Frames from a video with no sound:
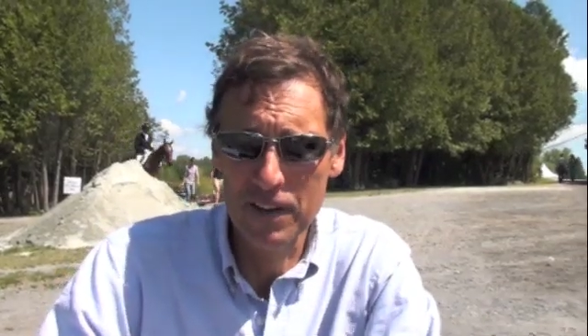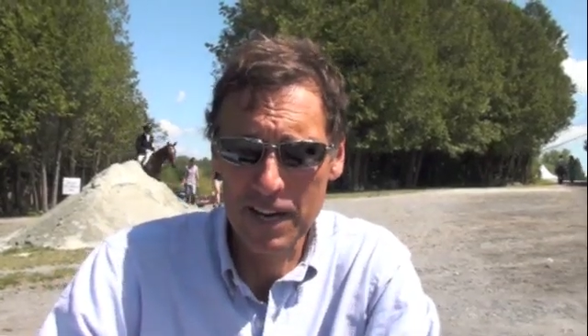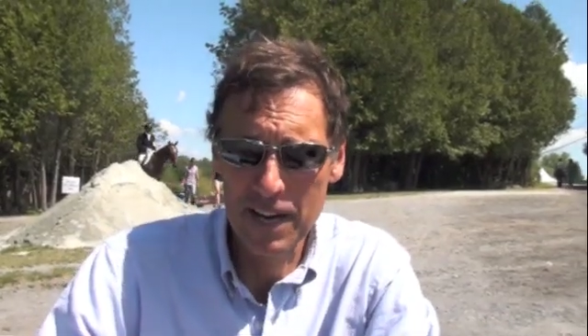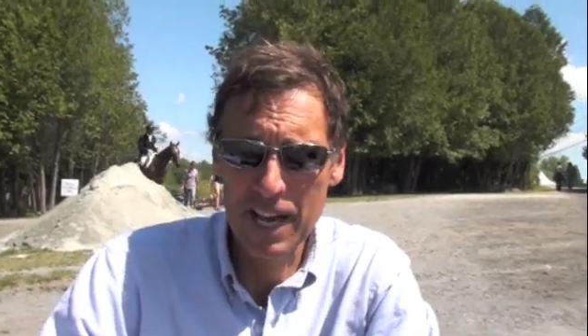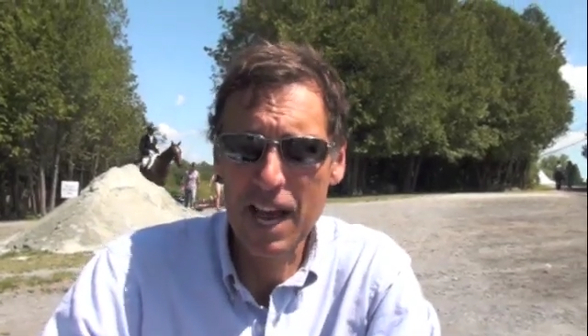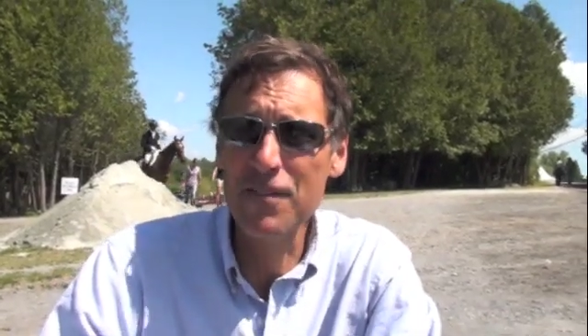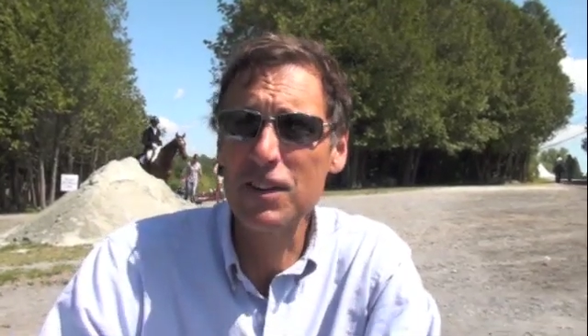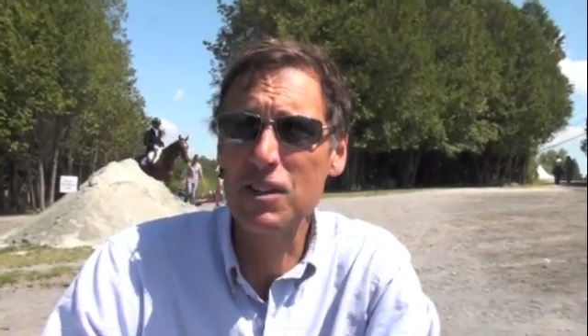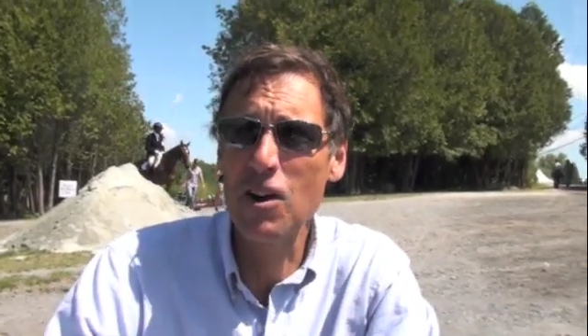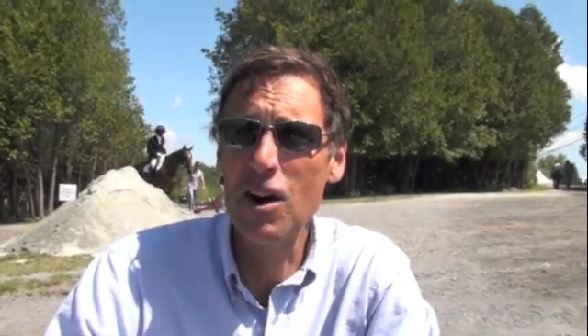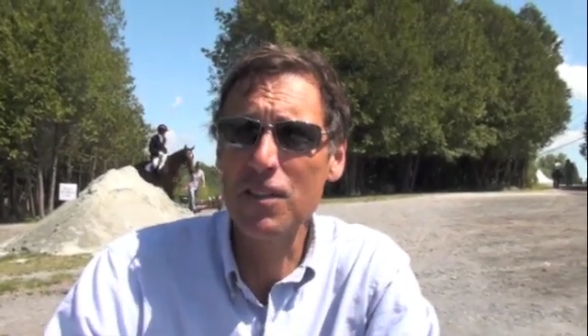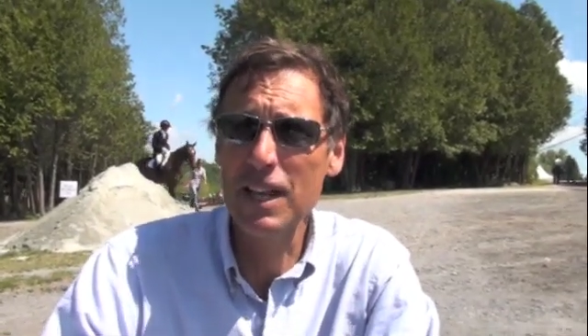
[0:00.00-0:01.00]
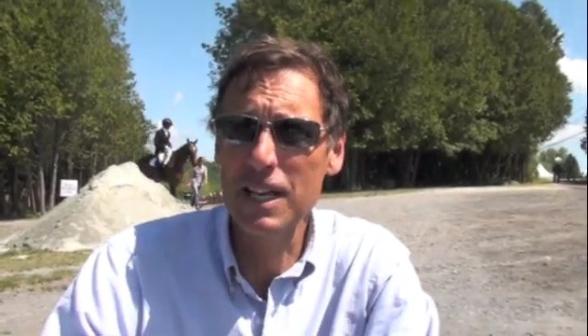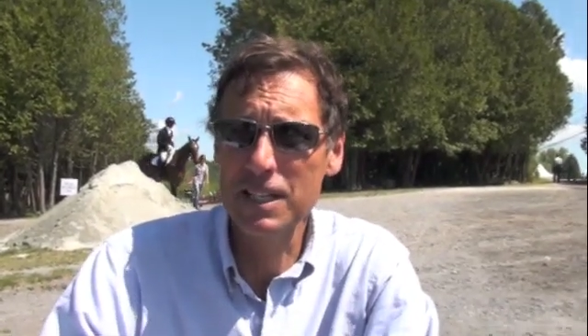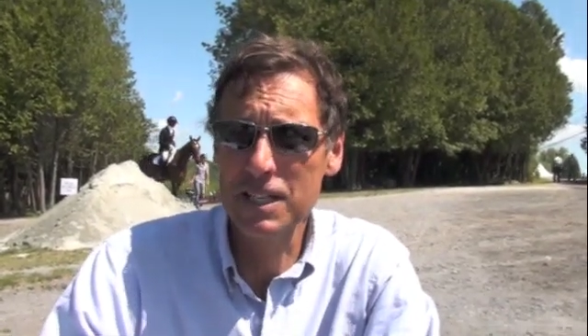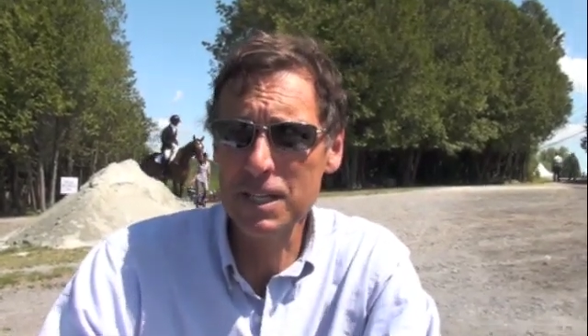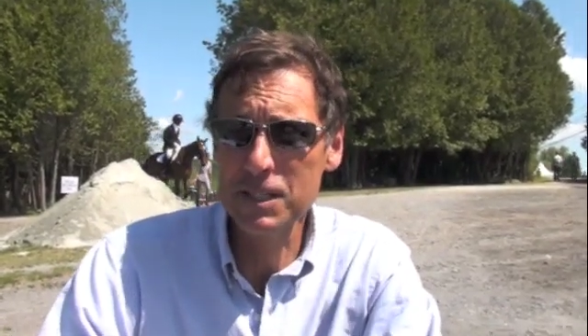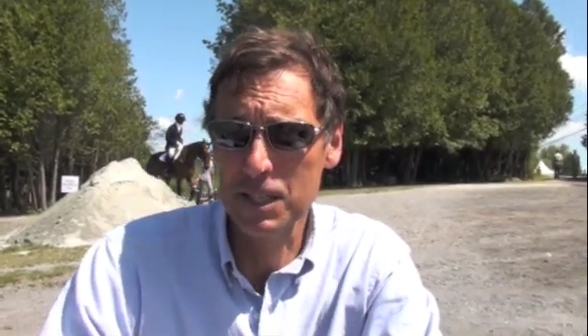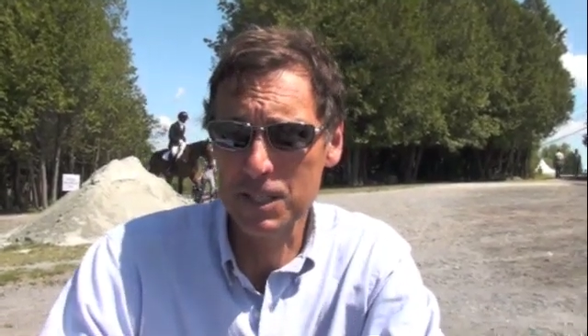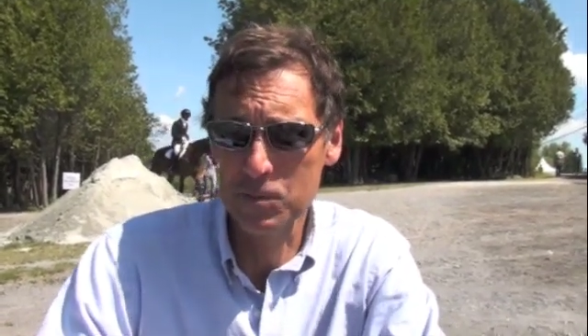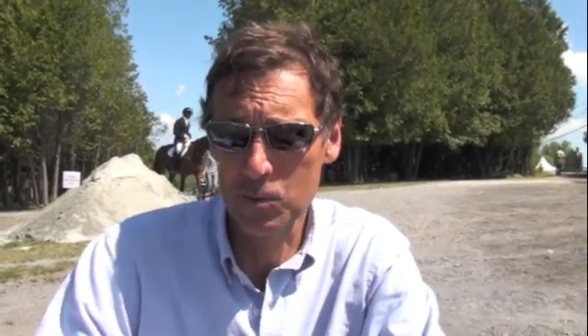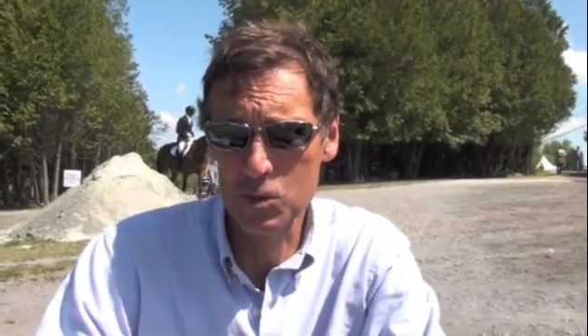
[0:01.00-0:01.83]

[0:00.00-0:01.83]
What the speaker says: and I haven't gone that distance,